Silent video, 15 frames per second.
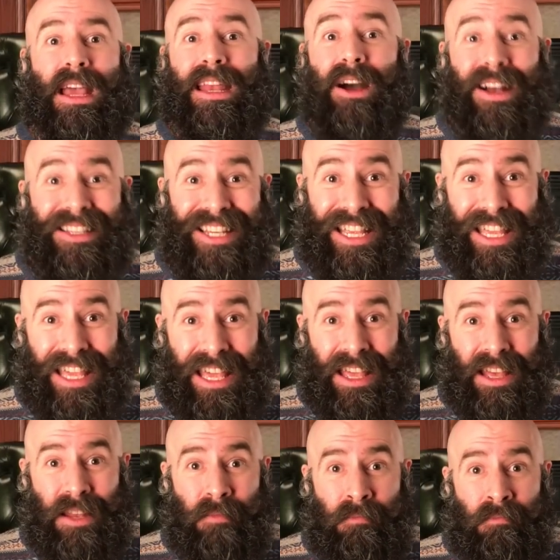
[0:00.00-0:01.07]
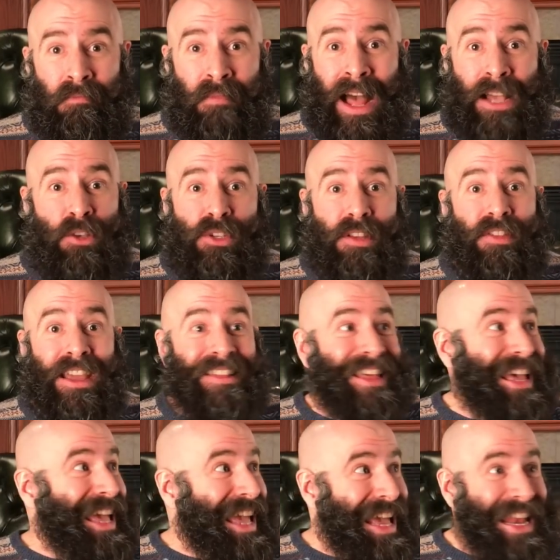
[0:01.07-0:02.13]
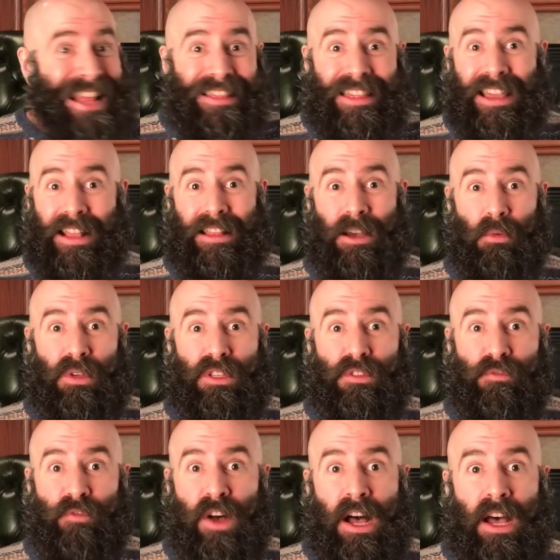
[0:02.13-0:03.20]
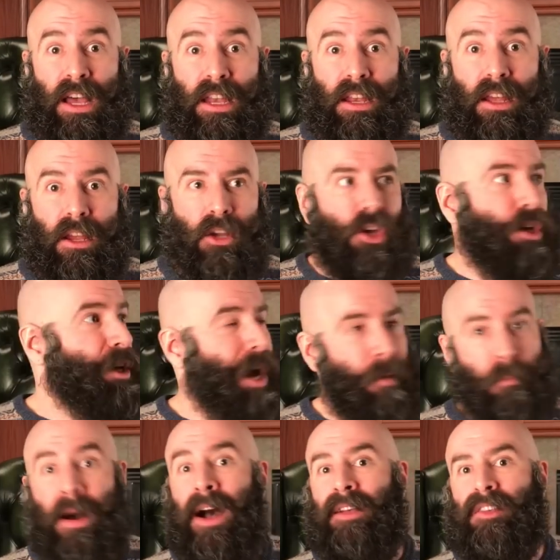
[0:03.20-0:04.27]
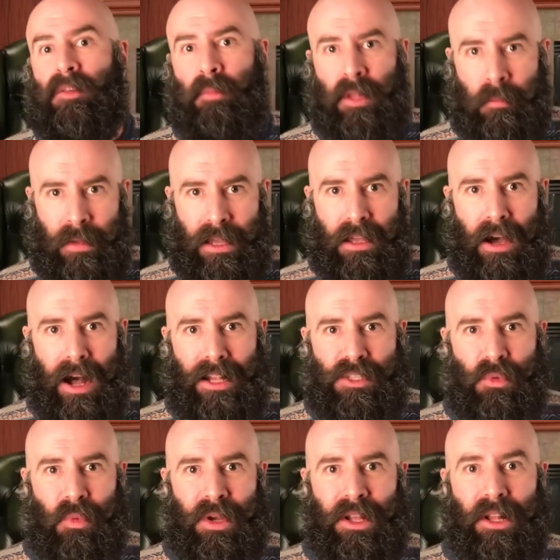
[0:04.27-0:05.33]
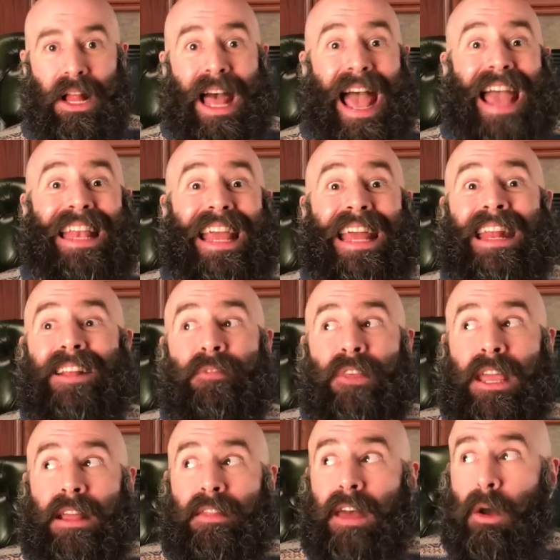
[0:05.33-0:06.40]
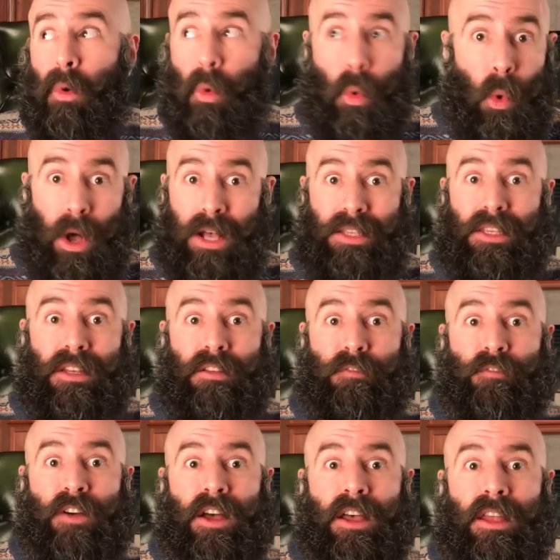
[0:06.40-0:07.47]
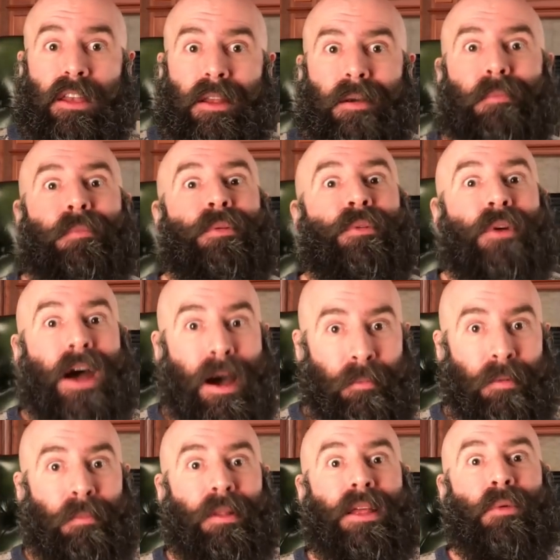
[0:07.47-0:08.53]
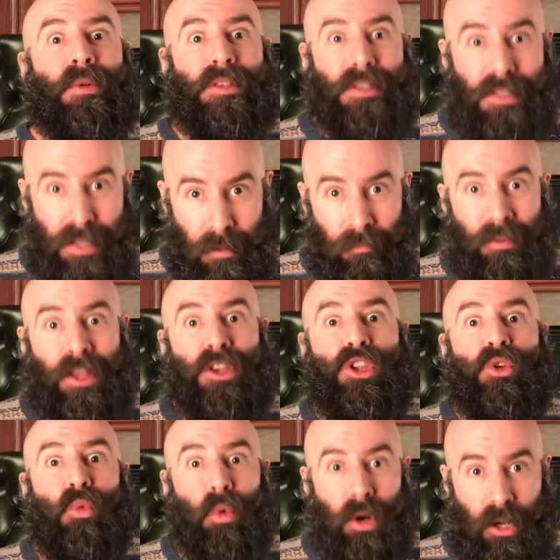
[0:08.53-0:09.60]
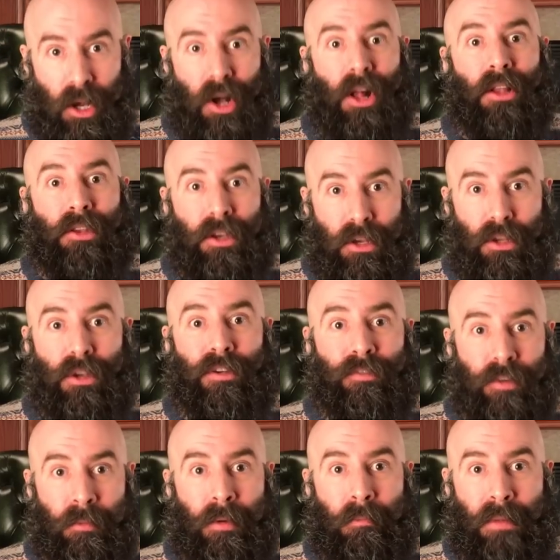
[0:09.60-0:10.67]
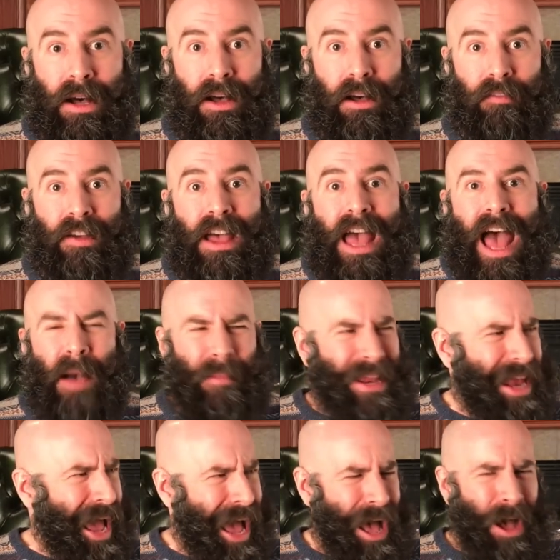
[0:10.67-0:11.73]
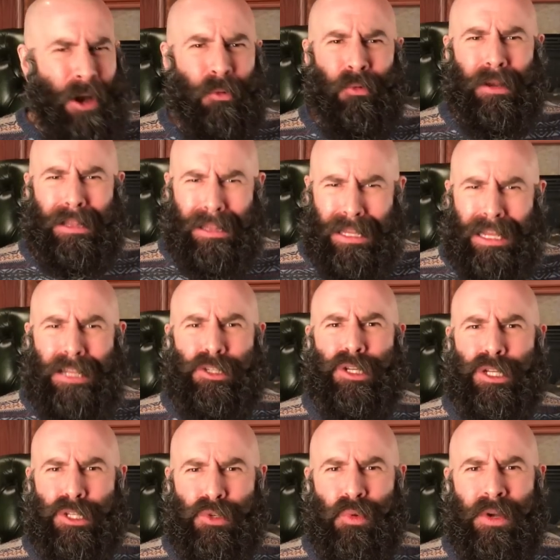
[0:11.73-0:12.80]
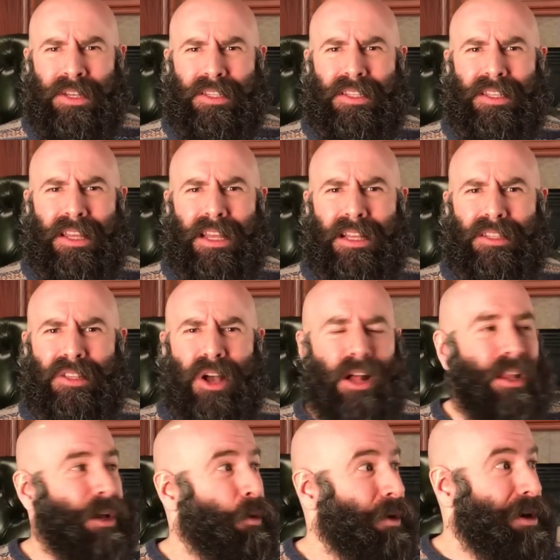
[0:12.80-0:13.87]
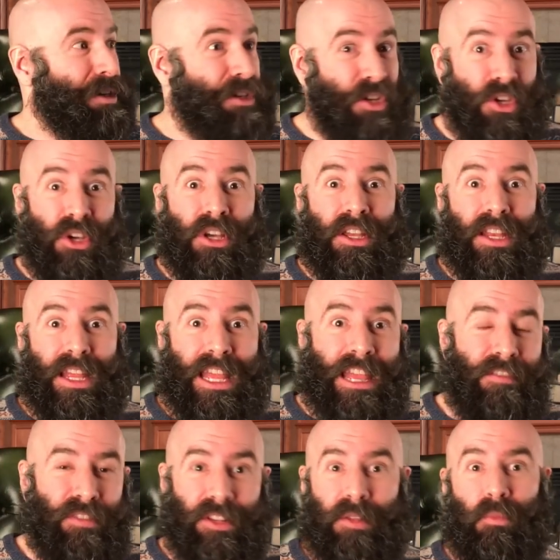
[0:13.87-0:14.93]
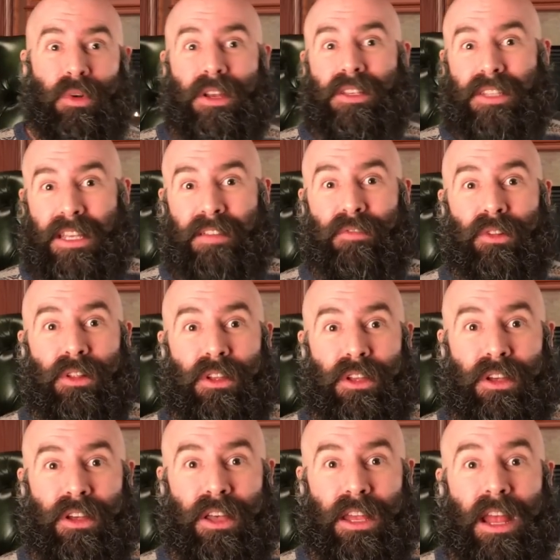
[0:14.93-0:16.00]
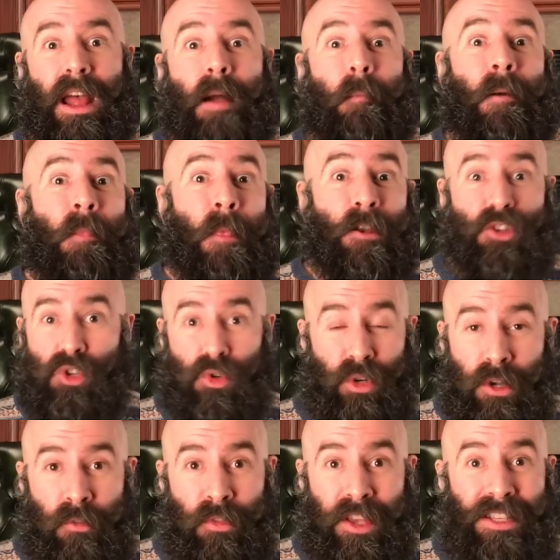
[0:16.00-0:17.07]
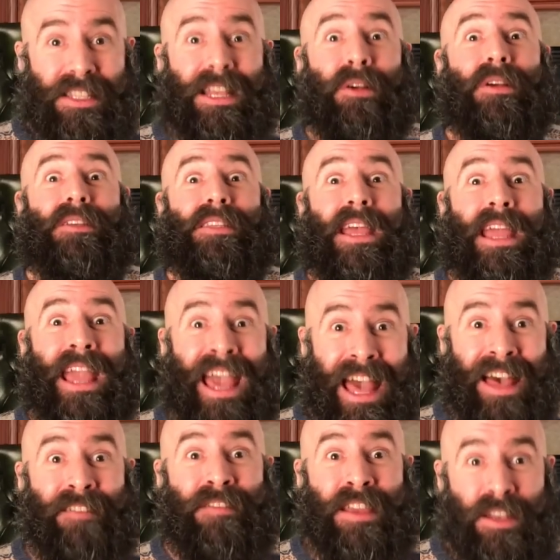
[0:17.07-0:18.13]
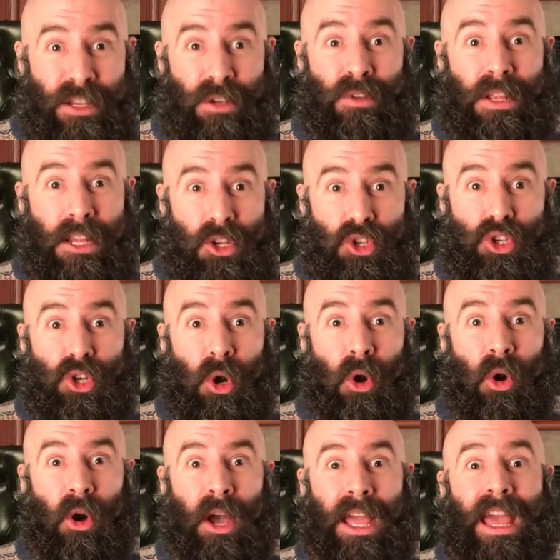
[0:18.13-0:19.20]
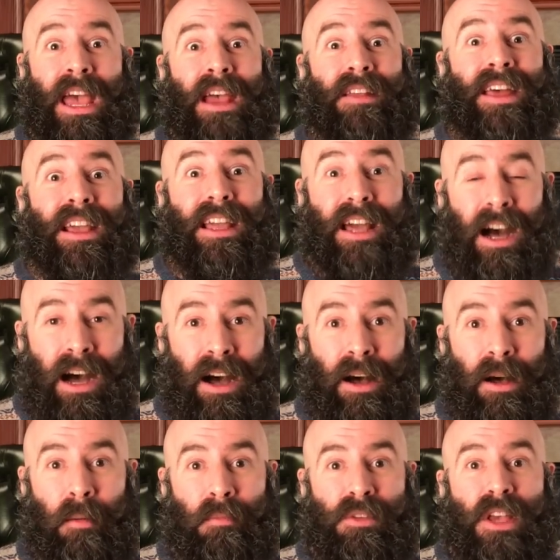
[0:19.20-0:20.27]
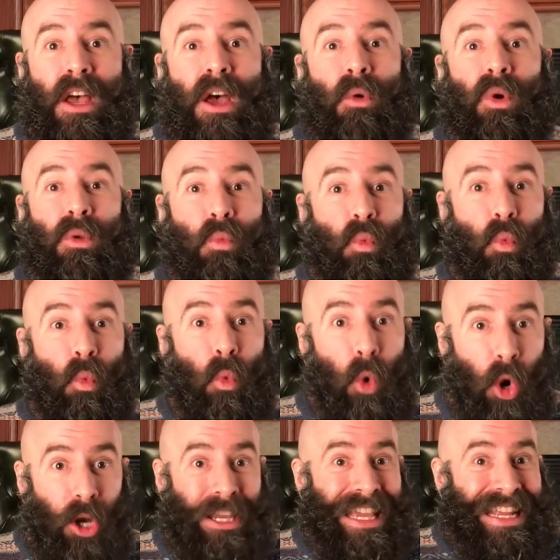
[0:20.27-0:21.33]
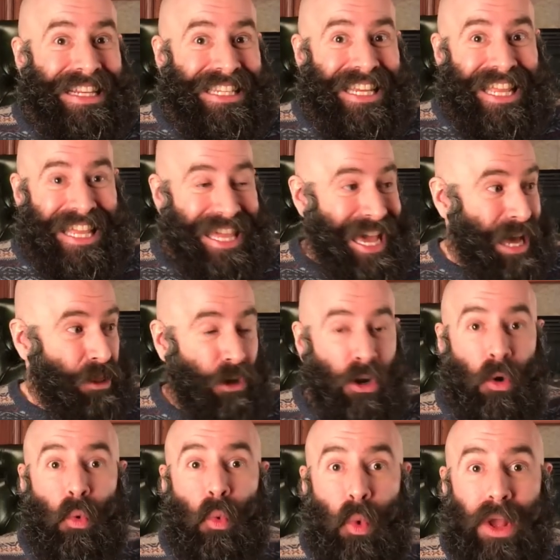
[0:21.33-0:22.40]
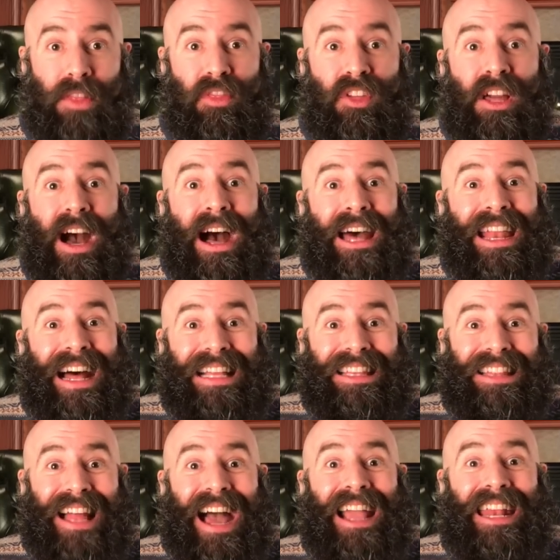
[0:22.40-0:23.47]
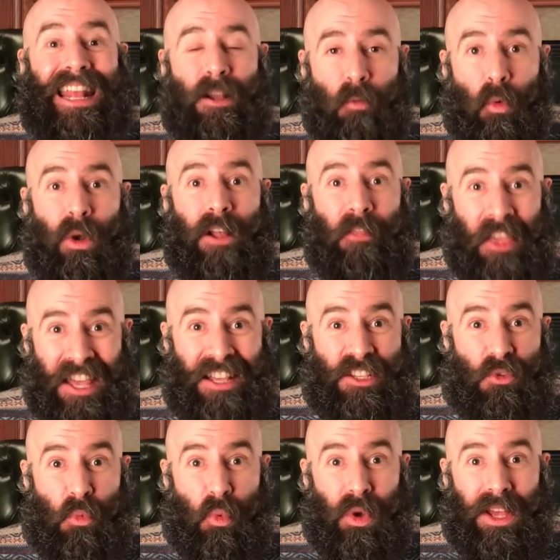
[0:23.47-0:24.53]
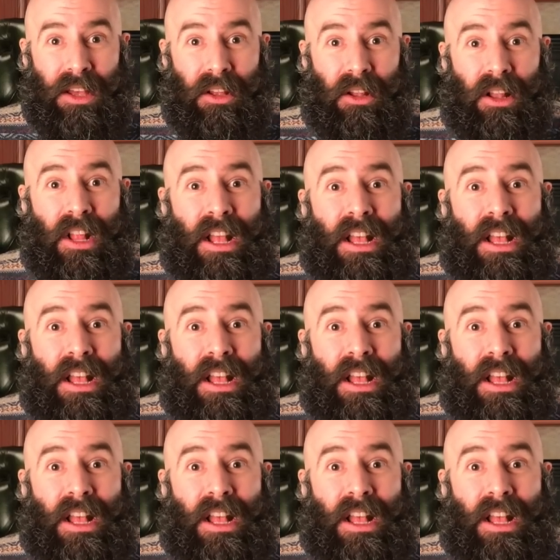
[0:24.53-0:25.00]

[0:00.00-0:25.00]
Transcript: Now, as a kid, I used to think that anything that was fun could not possibly be God's will, and anything that wasn't fun probably was something you were called to do from above. I mean, how religion twists things, calling what is good evil and what is evil good. But the truth is there is a heavy-duty joy that comes when working together with God, aligning with His will.